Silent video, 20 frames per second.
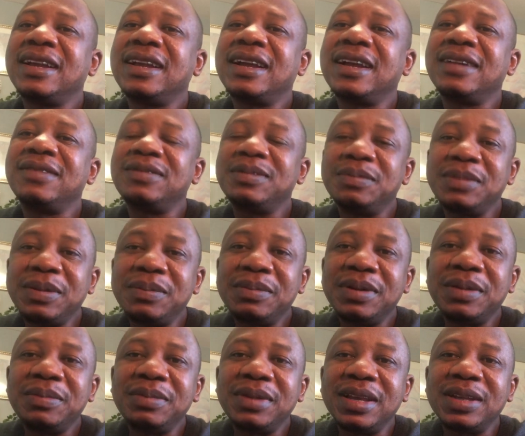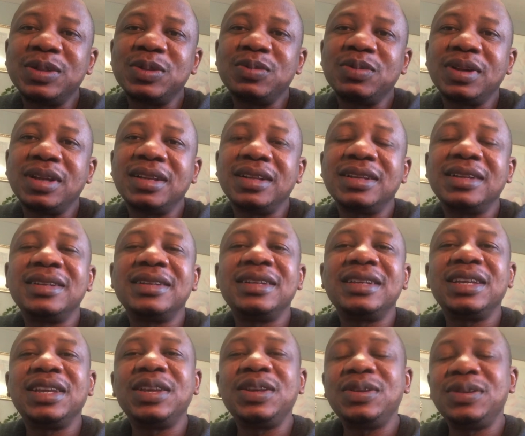and remember me as well
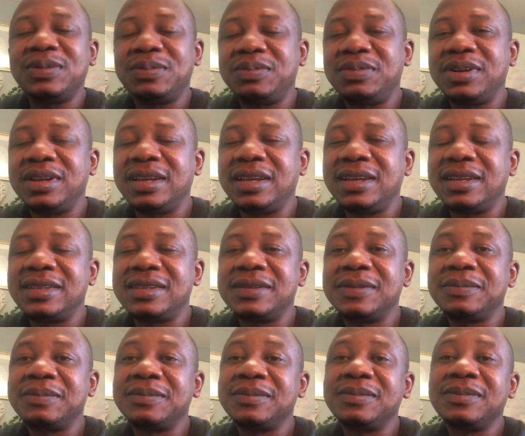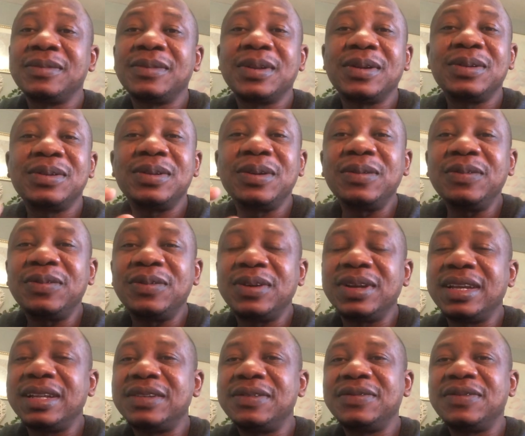in your prayers. Don't
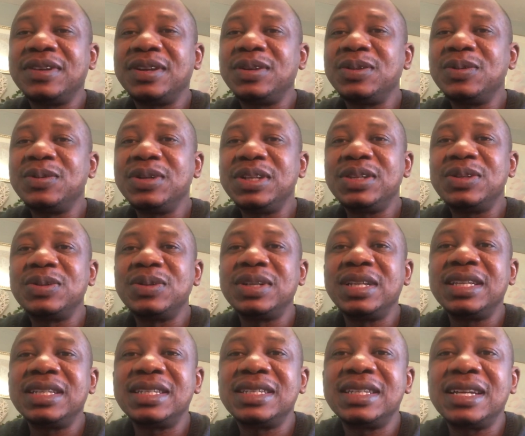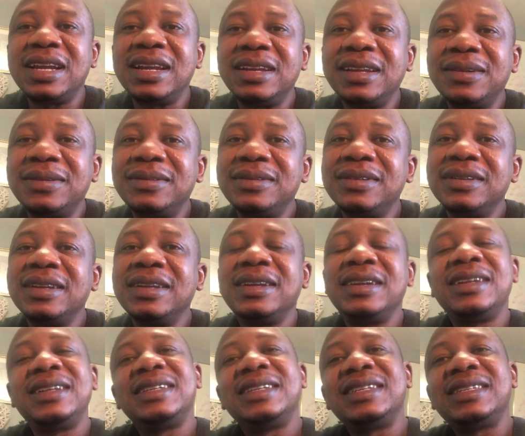forget, if you are new to this channel,
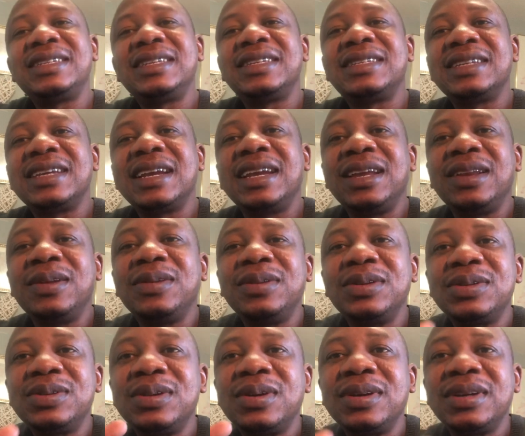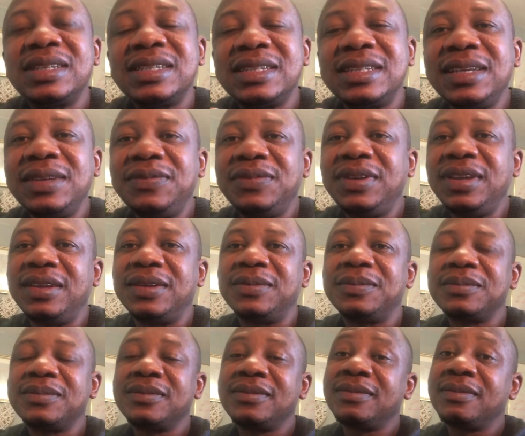this is Island Talk TV.
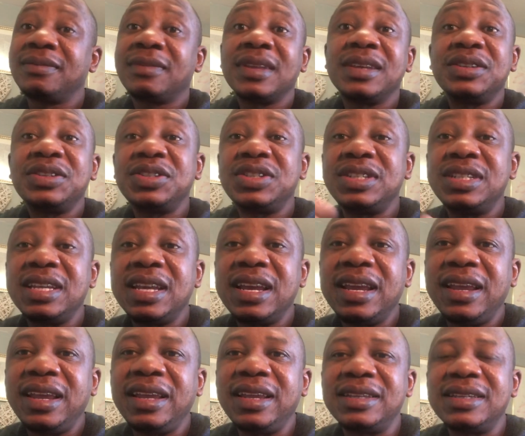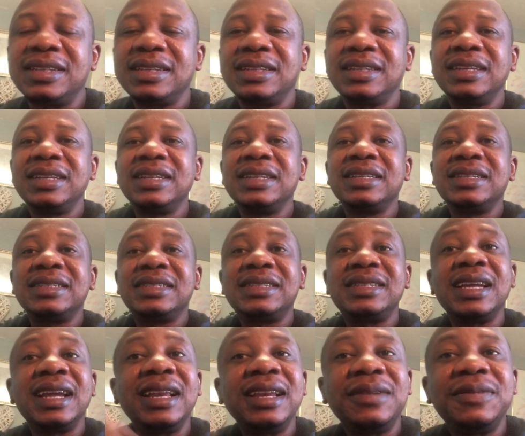Share it.
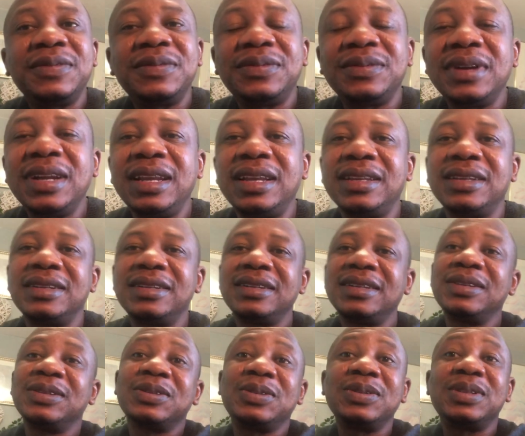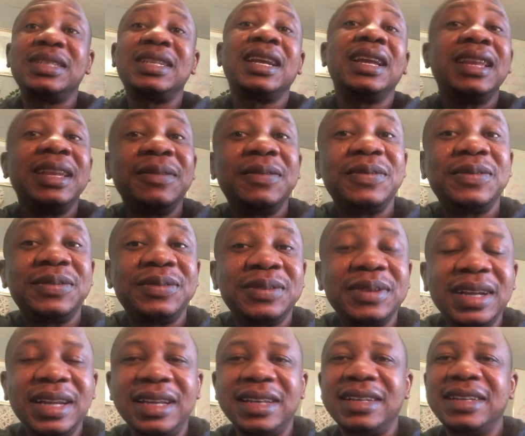Tell a friend to tell a
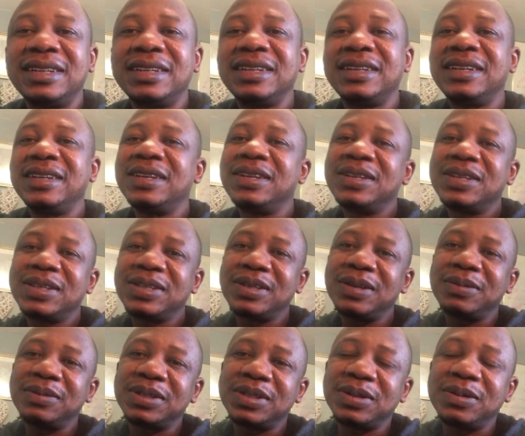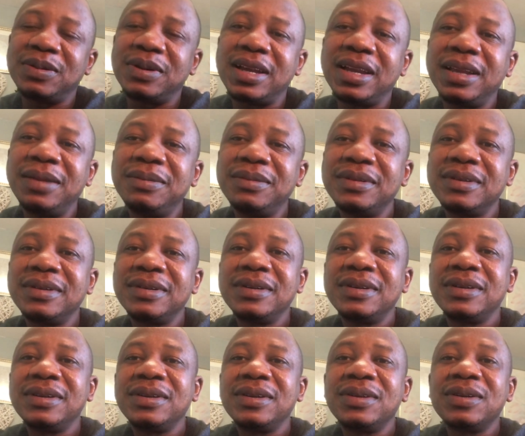friend. Subscribe,
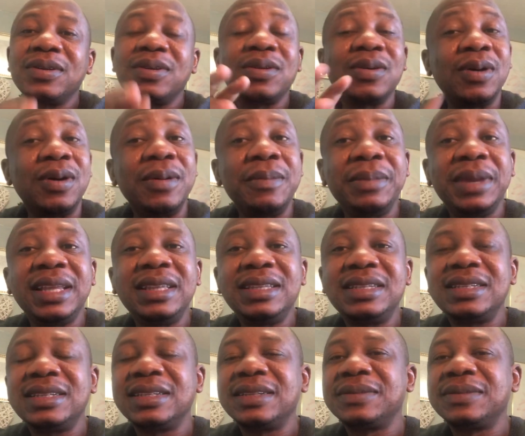comment,